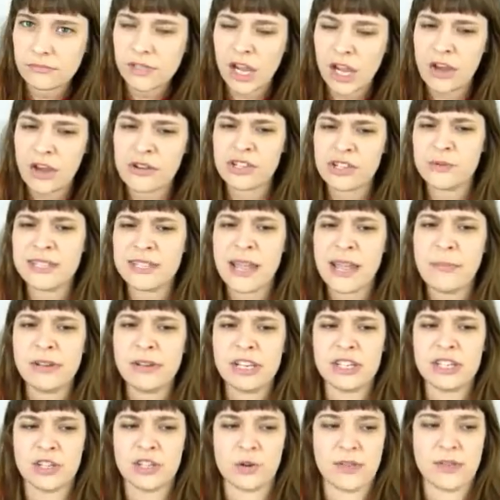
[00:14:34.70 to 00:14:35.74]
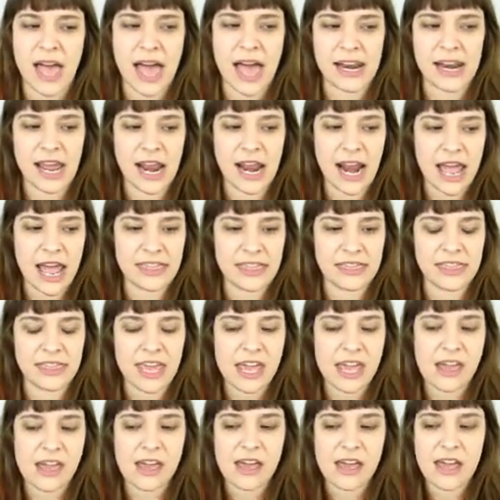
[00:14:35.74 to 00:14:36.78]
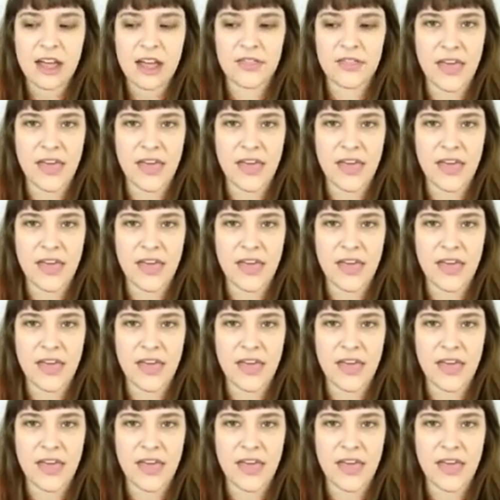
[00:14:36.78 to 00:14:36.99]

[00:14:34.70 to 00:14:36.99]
And she was able to do that. And I think